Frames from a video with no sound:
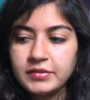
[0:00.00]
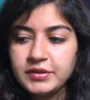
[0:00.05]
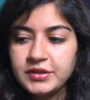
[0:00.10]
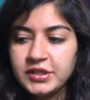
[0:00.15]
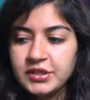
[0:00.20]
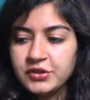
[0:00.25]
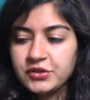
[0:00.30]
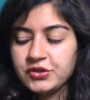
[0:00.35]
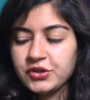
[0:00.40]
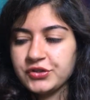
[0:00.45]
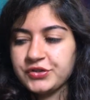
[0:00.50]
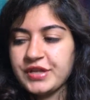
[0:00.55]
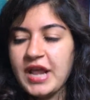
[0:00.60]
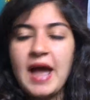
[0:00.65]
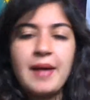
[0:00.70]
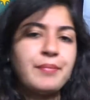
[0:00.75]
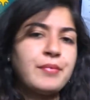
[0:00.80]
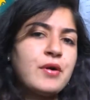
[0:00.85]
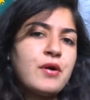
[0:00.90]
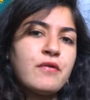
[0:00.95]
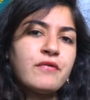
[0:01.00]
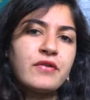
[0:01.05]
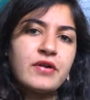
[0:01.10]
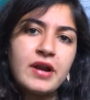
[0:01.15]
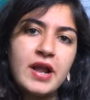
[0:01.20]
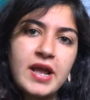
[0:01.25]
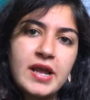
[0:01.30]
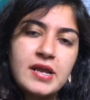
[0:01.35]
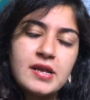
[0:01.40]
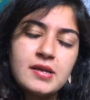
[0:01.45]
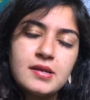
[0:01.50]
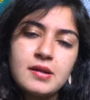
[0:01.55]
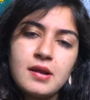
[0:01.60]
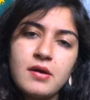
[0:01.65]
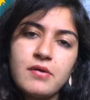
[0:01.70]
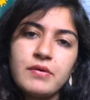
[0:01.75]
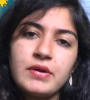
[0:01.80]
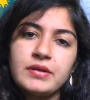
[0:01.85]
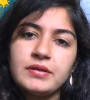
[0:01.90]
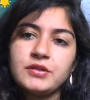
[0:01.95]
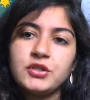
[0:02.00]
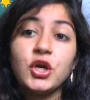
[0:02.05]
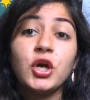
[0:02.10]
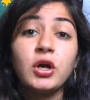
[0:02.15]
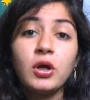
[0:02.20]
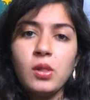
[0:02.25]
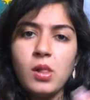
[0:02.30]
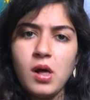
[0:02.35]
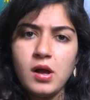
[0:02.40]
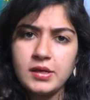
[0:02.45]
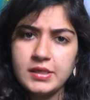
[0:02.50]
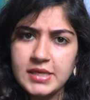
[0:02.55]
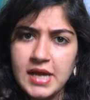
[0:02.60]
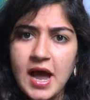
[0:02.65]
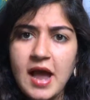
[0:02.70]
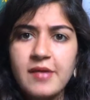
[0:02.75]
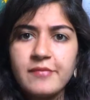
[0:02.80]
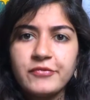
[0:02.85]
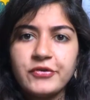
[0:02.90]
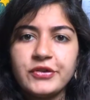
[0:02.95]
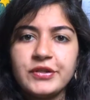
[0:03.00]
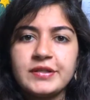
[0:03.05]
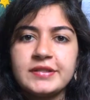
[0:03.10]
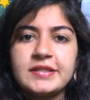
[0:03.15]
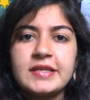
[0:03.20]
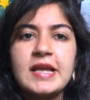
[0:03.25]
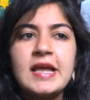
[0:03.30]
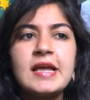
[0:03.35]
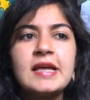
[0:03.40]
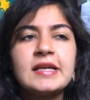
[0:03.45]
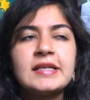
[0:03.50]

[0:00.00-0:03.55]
didn't just happen overnight. You know, it took a long time for this